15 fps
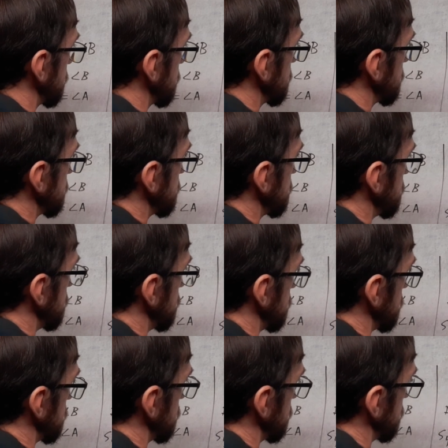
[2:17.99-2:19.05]

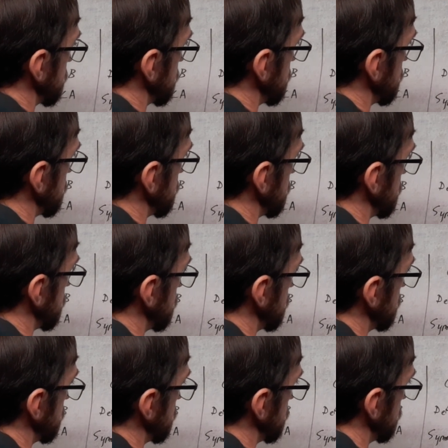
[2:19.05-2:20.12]

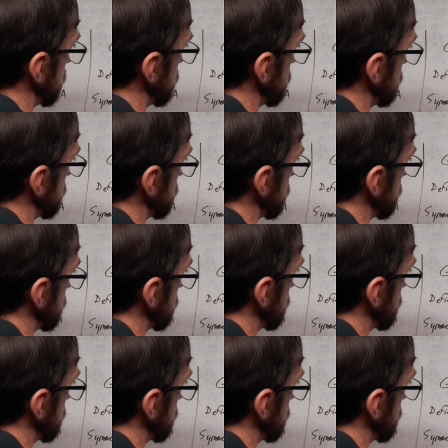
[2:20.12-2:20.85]
(silence)